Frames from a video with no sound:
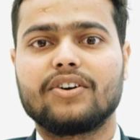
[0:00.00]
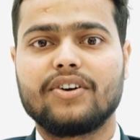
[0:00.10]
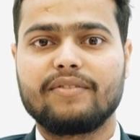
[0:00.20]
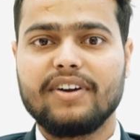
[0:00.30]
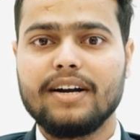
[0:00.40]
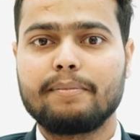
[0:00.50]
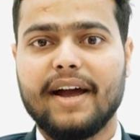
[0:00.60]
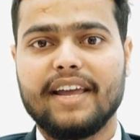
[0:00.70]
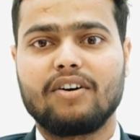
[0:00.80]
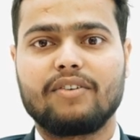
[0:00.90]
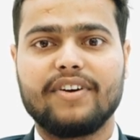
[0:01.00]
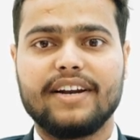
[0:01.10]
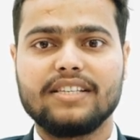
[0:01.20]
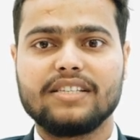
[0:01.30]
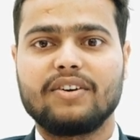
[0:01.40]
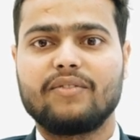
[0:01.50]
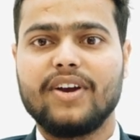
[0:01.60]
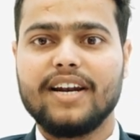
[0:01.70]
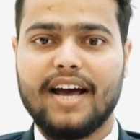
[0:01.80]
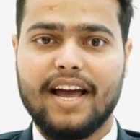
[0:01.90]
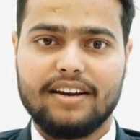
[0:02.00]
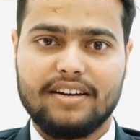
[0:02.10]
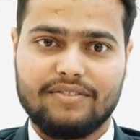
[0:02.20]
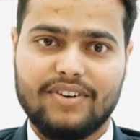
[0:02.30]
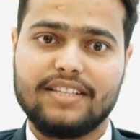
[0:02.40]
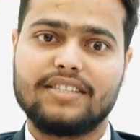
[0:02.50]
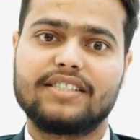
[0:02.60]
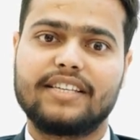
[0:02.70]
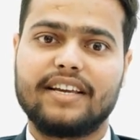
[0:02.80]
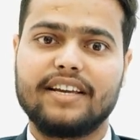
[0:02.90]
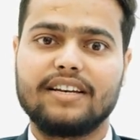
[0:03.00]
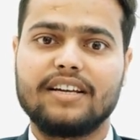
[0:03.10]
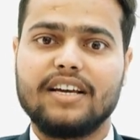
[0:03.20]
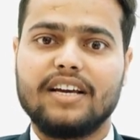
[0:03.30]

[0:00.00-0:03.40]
to rebuild my confidence when I was shaken.